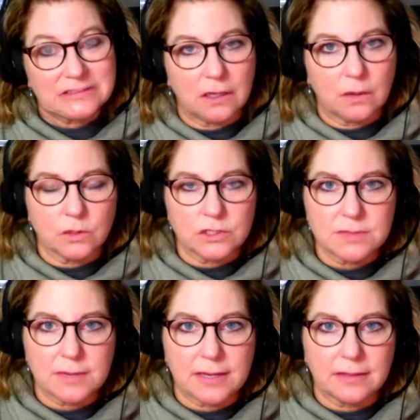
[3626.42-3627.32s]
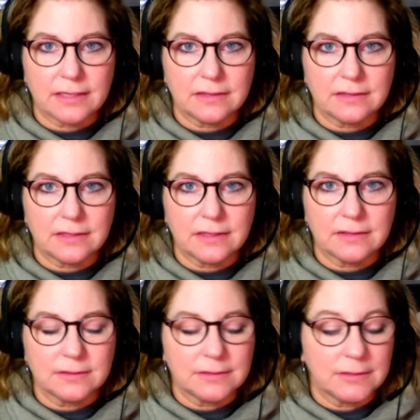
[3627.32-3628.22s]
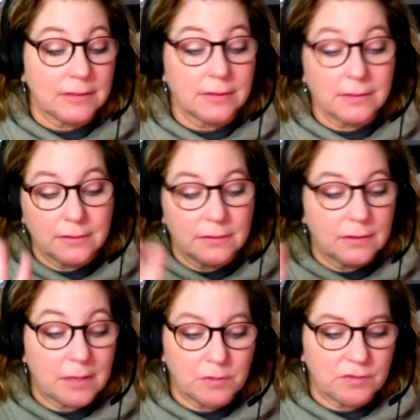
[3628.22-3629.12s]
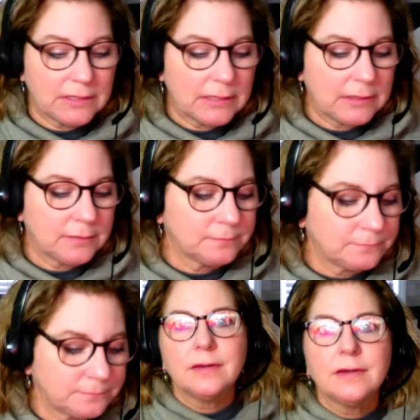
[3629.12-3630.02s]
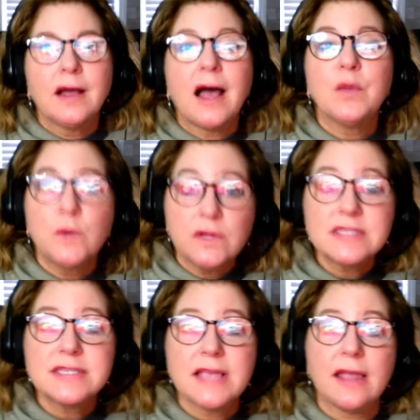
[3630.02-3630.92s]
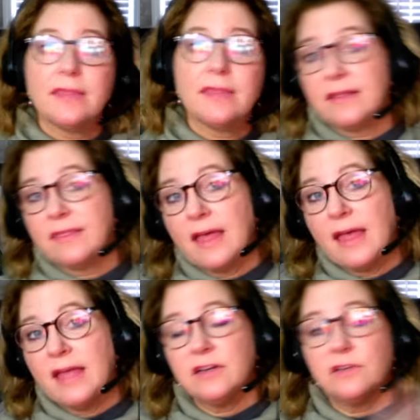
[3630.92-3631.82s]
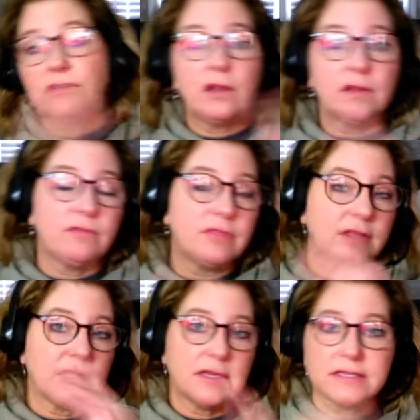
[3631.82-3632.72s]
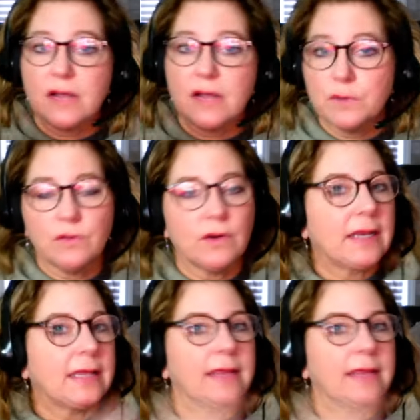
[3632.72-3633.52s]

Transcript: awkward smile again at the end. I'm moving on. I will say that at the end of all of this, not regretting